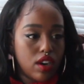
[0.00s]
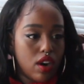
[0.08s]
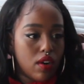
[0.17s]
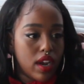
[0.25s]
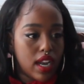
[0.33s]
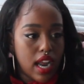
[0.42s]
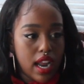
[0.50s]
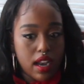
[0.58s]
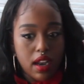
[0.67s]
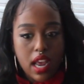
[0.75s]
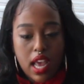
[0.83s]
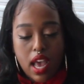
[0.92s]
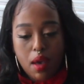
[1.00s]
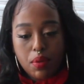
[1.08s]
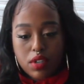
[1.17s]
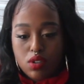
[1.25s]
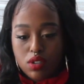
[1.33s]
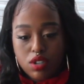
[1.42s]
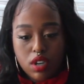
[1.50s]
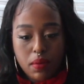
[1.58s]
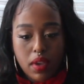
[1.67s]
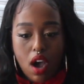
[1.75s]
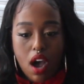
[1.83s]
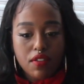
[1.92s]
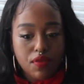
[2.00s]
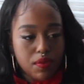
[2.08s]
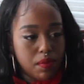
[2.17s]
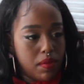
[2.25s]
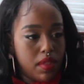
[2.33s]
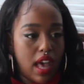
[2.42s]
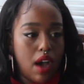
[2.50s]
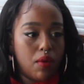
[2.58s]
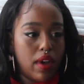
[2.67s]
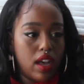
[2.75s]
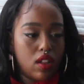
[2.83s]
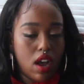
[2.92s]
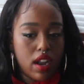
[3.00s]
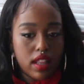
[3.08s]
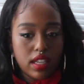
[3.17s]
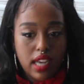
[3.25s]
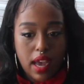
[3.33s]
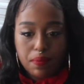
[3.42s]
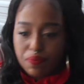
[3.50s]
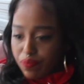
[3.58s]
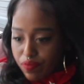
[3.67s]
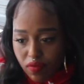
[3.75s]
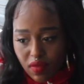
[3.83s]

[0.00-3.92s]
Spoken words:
and bookstores turn me off that way a lot time.